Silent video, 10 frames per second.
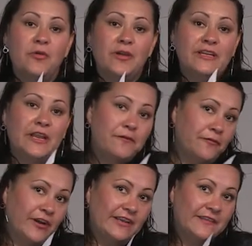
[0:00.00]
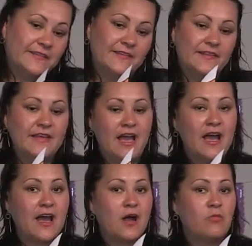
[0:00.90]
Hello friends,
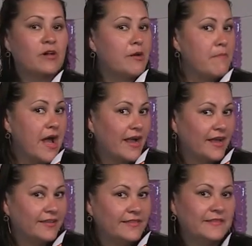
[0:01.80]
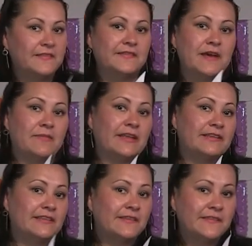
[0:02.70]
uh, welcome back. This is
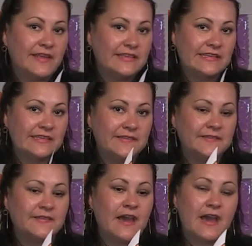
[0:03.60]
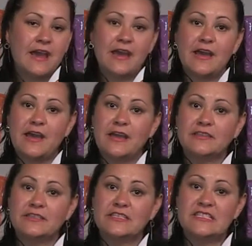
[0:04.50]
Amaranta Sandys. Uh,
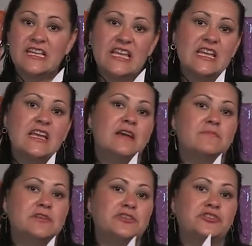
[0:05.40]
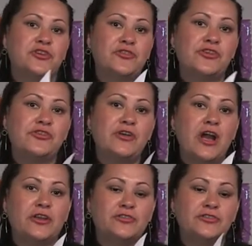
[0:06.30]
today I'm going to show you
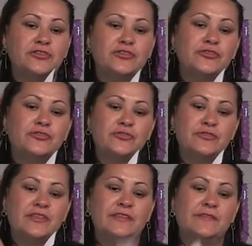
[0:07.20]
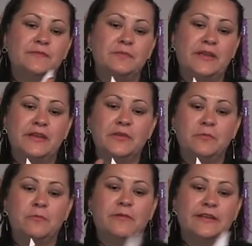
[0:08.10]
how to do this
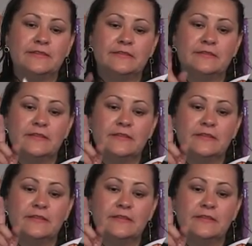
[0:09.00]
pinwheel.